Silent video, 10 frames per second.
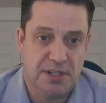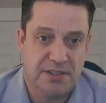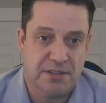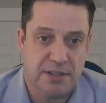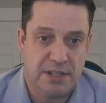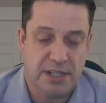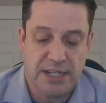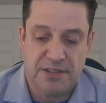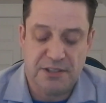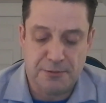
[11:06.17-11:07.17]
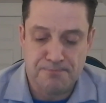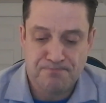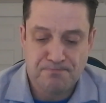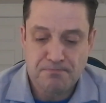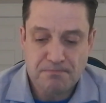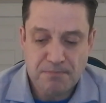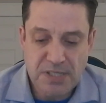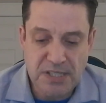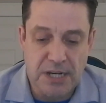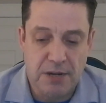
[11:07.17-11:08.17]
lines took the lead. So
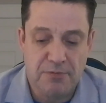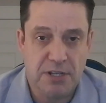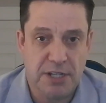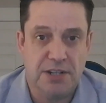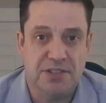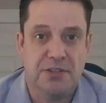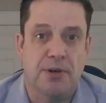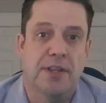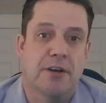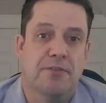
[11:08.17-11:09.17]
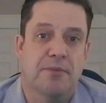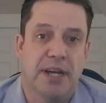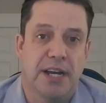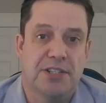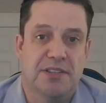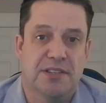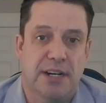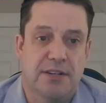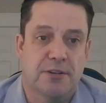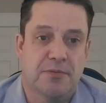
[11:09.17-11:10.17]
really good story there from the agent
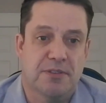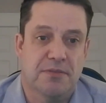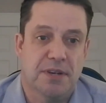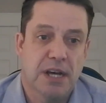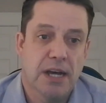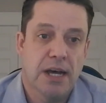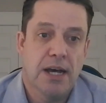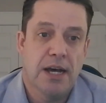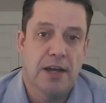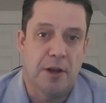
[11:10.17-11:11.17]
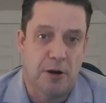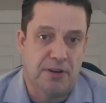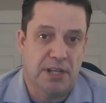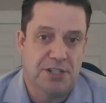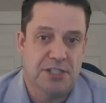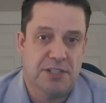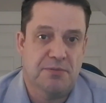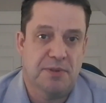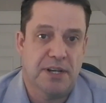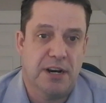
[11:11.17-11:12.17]
side in terms of their relationships
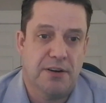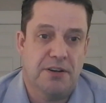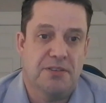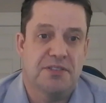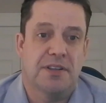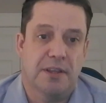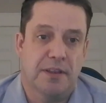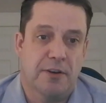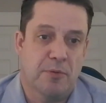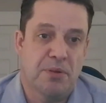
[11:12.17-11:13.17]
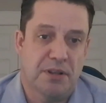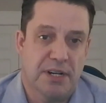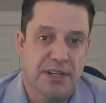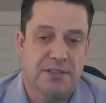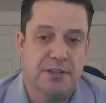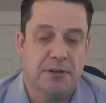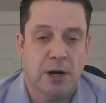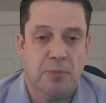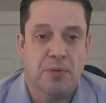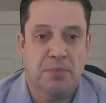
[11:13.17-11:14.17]
with carriers and their ability to
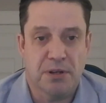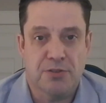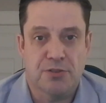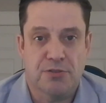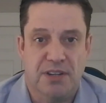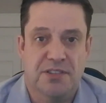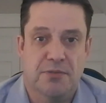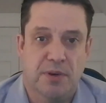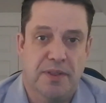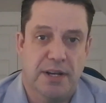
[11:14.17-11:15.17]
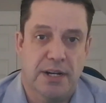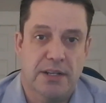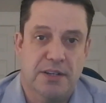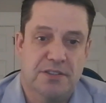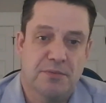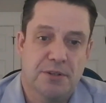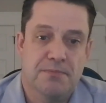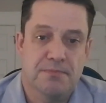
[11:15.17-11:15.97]
help build trust with that end customer.